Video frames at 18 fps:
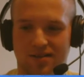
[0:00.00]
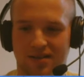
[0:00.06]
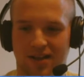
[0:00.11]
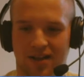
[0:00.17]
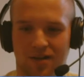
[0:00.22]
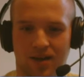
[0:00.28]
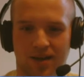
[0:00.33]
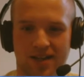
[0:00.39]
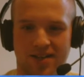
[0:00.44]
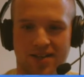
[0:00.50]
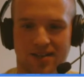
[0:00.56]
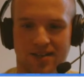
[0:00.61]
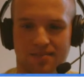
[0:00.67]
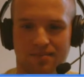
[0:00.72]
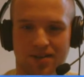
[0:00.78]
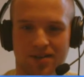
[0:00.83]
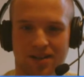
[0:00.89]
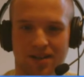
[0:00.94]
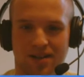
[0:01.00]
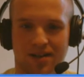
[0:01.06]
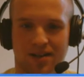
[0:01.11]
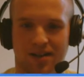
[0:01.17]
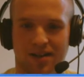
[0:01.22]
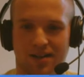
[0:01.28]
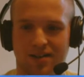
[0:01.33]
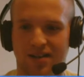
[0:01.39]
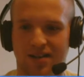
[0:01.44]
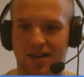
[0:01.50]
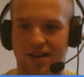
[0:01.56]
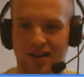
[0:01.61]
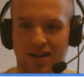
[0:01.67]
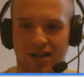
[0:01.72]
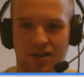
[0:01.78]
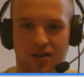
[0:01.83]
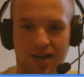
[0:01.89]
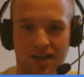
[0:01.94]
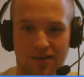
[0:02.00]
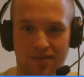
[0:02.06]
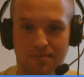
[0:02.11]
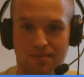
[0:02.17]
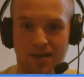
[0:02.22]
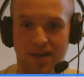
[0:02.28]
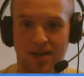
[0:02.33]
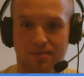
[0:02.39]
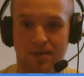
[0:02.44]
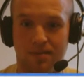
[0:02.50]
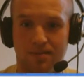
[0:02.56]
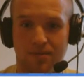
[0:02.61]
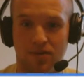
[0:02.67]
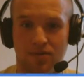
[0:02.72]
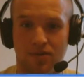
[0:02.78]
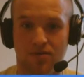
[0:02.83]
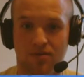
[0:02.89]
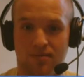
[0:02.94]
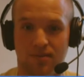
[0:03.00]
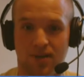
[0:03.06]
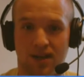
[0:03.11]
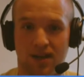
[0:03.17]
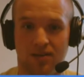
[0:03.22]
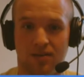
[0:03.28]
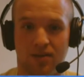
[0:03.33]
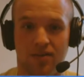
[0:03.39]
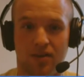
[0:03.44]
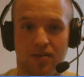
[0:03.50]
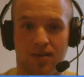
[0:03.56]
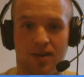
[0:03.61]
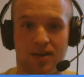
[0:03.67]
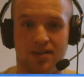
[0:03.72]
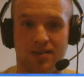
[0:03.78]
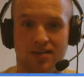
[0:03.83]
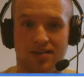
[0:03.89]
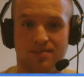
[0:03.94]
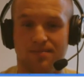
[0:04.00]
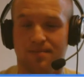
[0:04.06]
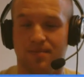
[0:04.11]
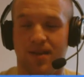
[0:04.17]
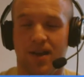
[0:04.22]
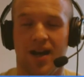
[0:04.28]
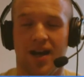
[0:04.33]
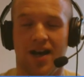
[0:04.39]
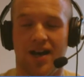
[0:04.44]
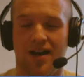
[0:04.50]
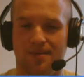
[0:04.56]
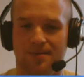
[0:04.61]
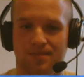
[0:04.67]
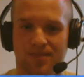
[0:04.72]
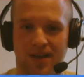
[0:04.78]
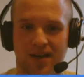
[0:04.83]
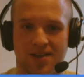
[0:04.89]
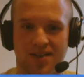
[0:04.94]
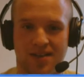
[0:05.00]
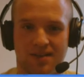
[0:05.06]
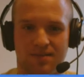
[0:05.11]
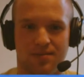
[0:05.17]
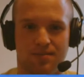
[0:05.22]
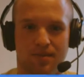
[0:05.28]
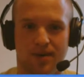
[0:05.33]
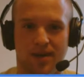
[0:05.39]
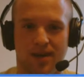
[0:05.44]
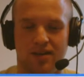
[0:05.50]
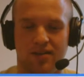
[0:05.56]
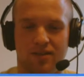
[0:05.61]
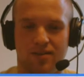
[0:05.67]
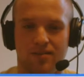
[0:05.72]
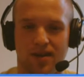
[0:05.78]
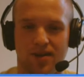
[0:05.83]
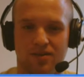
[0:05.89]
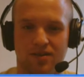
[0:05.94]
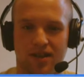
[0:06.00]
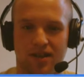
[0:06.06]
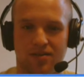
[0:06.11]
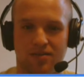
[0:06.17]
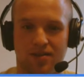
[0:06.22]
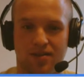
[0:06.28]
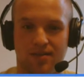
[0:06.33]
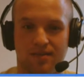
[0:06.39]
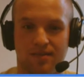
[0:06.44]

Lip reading: that are wasting budget, and you can even bid a bit more, on the ones that seem to be bringing you in the most sales.